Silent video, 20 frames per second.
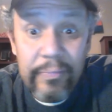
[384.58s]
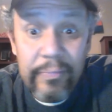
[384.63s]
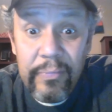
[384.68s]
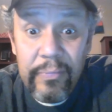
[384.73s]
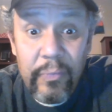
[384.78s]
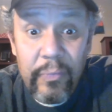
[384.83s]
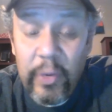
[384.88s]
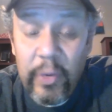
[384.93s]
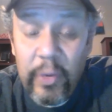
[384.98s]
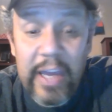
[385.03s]

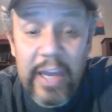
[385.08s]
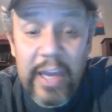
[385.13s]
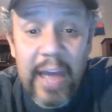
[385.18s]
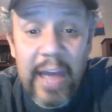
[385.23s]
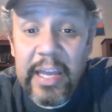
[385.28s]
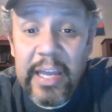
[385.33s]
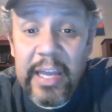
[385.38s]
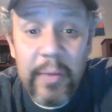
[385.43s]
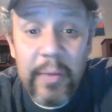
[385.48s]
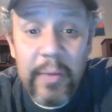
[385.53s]
We got to
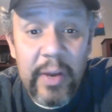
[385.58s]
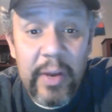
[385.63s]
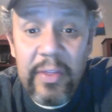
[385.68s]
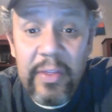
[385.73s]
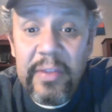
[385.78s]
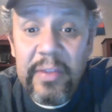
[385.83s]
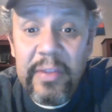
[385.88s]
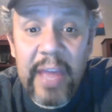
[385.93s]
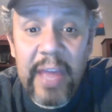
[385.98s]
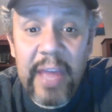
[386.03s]
get rid of the
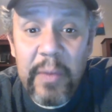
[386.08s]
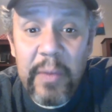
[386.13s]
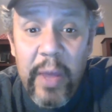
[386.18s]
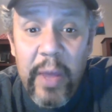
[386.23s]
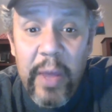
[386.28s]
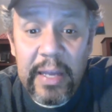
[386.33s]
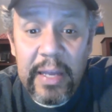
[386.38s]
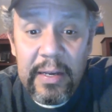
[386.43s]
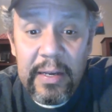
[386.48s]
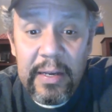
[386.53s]
dead
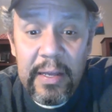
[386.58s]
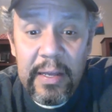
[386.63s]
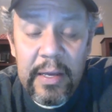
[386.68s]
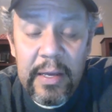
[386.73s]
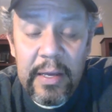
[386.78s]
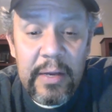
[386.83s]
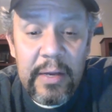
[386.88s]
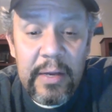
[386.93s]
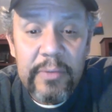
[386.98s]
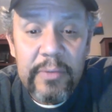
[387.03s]
weight.
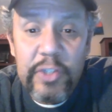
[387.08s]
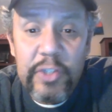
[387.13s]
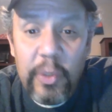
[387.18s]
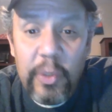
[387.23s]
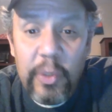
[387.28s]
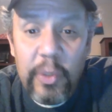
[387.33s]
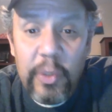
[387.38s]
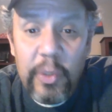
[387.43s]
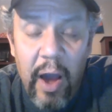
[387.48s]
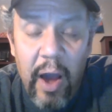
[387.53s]

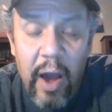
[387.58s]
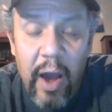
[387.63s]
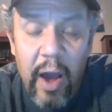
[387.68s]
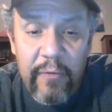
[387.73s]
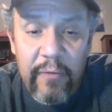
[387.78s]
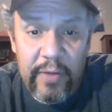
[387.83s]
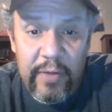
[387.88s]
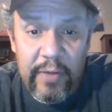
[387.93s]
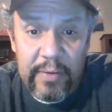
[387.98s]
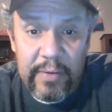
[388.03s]
Too
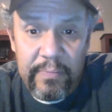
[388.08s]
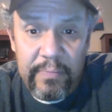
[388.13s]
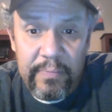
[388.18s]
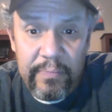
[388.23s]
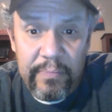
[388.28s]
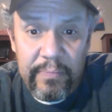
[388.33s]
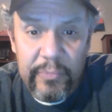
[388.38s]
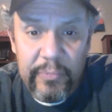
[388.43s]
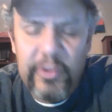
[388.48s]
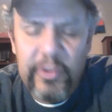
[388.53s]
often,
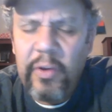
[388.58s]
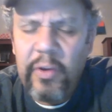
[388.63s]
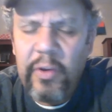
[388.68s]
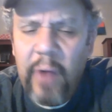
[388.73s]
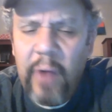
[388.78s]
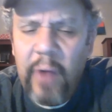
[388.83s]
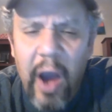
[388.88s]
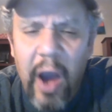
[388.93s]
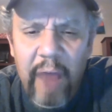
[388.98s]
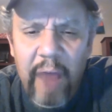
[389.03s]

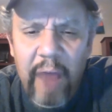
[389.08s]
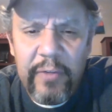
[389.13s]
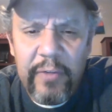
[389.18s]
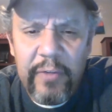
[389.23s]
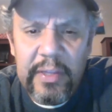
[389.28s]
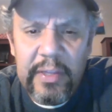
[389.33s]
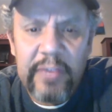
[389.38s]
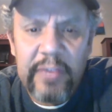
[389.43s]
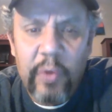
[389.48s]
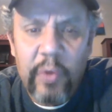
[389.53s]

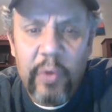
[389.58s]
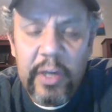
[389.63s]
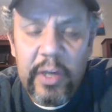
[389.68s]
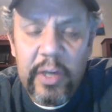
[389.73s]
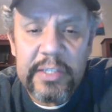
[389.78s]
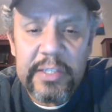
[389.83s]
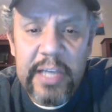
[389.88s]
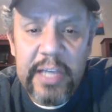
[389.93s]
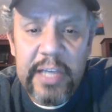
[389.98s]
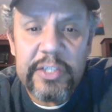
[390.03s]
these
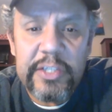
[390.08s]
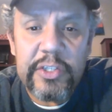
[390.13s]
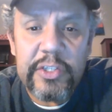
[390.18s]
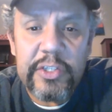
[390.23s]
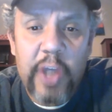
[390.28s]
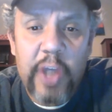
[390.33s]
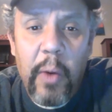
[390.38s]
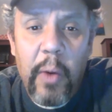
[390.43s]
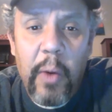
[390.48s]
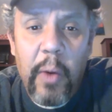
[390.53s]
organizations
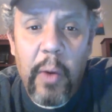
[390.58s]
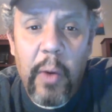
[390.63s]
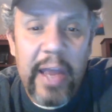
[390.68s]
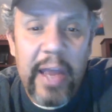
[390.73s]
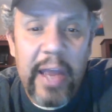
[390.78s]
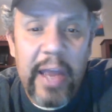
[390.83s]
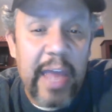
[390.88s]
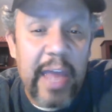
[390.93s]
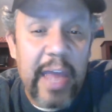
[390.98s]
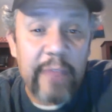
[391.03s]
go on,
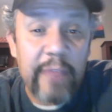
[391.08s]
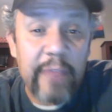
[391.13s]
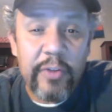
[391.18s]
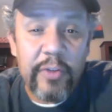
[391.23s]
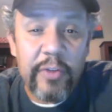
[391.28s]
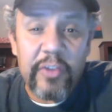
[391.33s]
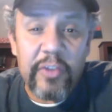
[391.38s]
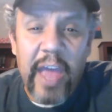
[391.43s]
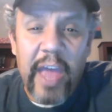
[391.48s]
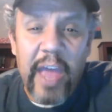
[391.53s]
and if
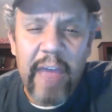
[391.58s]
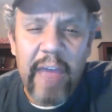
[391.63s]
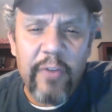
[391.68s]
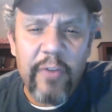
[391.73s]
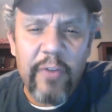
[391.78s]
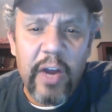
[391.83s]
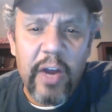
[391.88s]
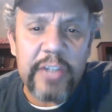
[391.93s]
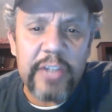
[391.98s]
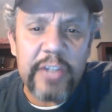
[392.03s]
there's
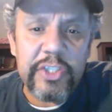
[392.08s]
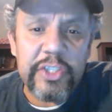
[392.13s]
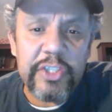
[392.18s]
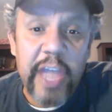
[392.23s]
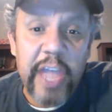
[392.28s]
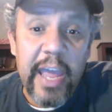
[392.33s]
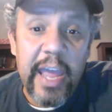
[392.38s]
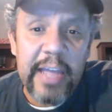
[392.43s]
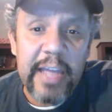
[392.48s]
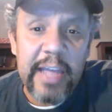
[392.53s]
ever a
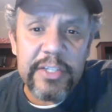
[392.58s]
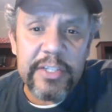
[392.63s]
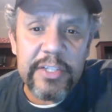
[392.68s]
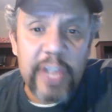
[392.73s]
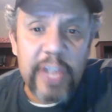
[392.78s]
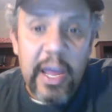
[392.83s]
change,